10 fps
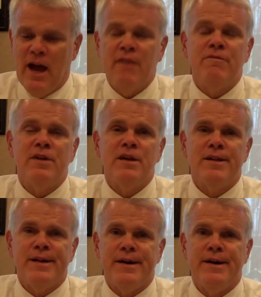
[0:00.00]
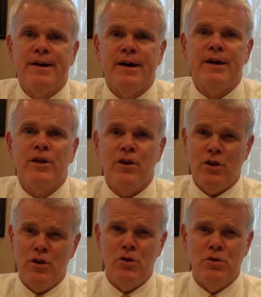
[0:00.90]
I feel a
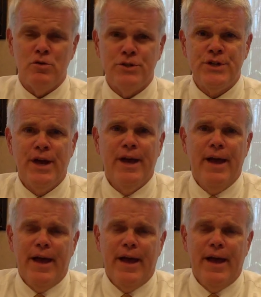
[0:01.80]
huge